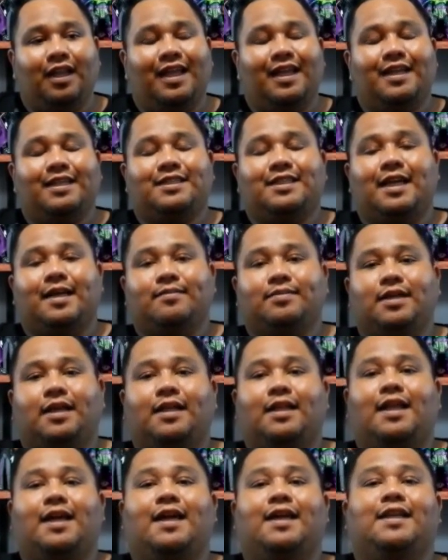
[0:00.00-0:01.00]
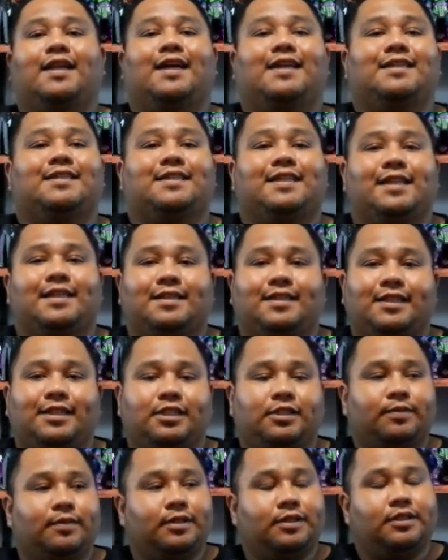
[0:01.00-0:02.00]
a lot of times online, I see
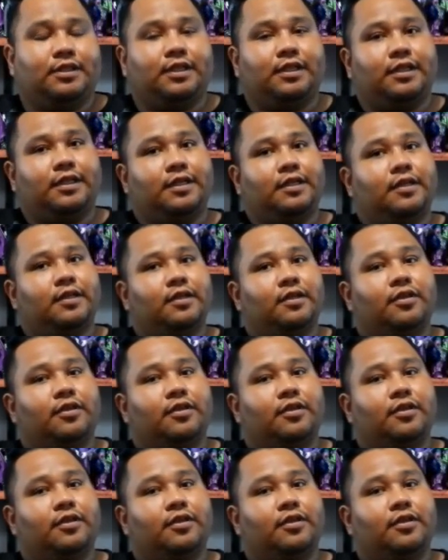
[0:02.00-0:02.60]
things, especially